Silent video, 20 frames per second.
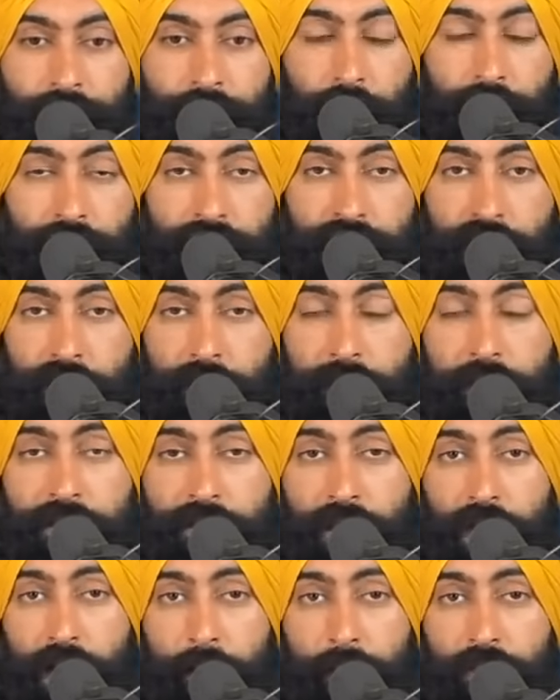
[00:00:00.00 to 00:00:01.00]
Now, there's a limit
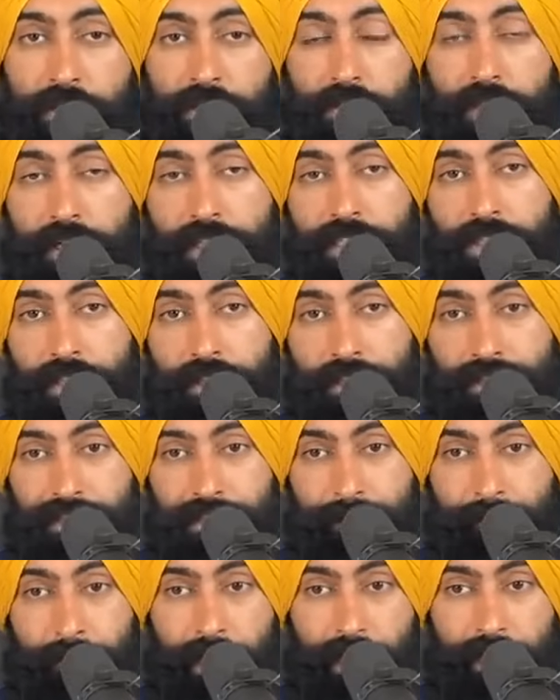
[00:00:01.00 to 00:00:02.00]
to how much less you can
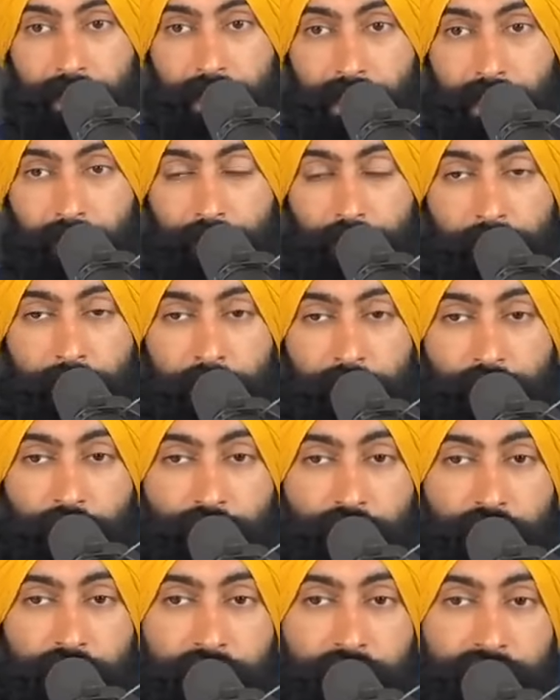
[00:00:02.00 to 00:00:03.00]
spend. Like if you make
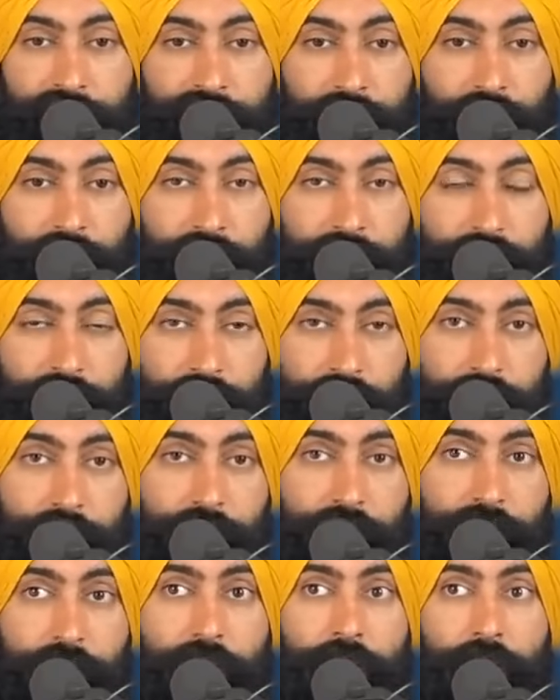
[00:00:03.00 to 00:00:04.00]
$50,000 a
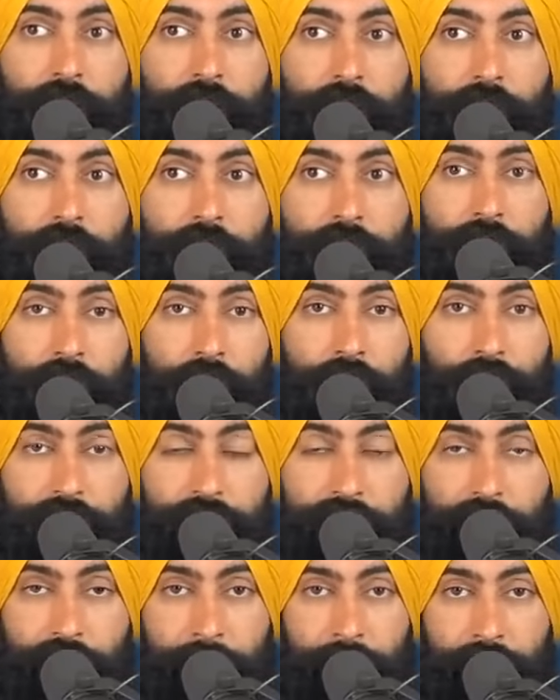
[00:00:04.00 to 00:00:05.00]
year, yeah,
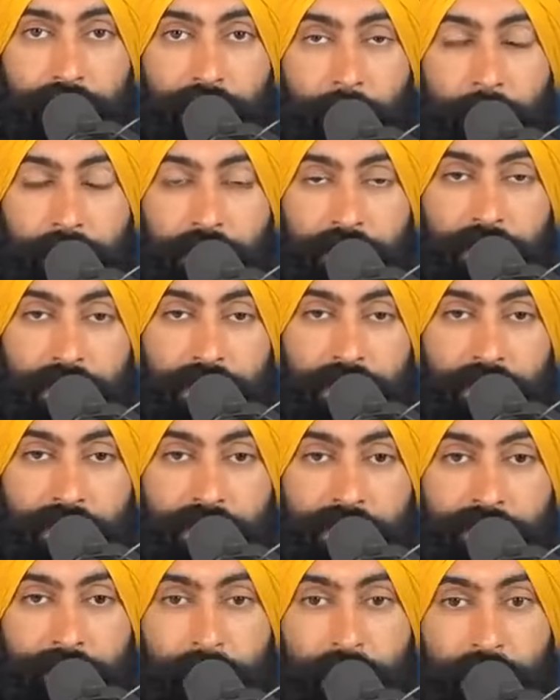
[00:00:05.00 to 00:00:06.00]
there's a limit to how much less you
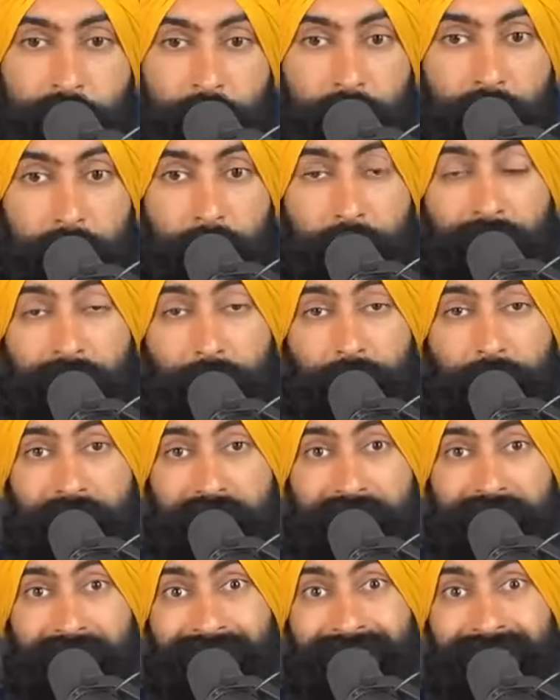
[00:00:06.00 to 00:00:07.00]
can spend. Maybe you can put
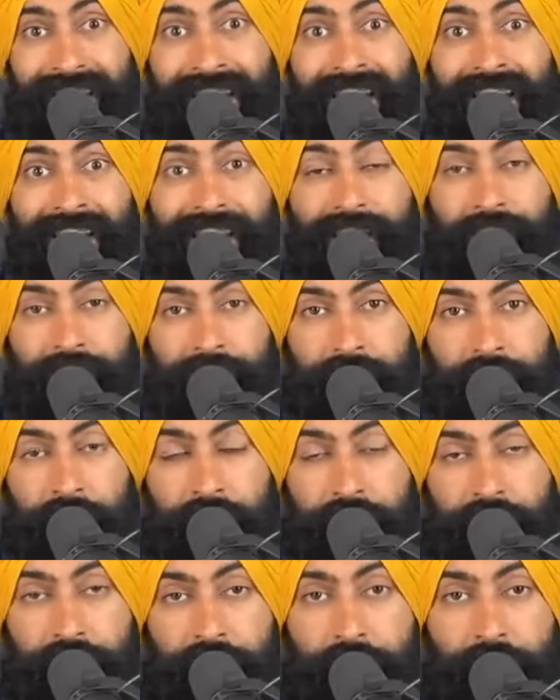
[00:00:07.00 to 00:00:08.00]
aside
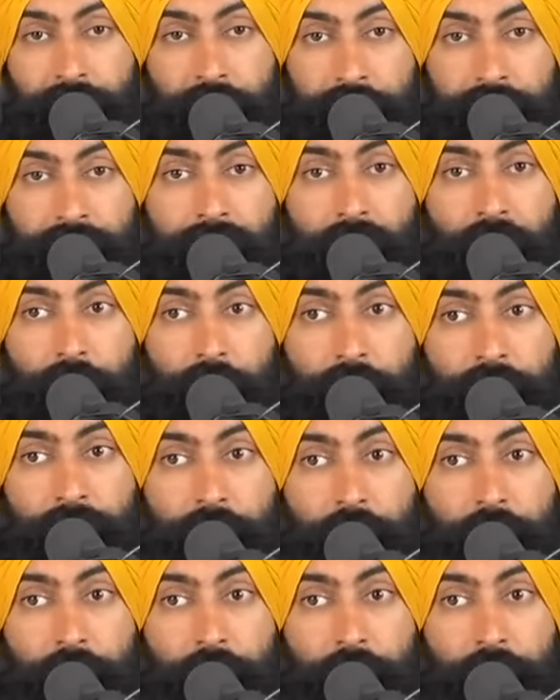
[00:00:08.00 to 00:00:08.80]
$10,000 a year right now.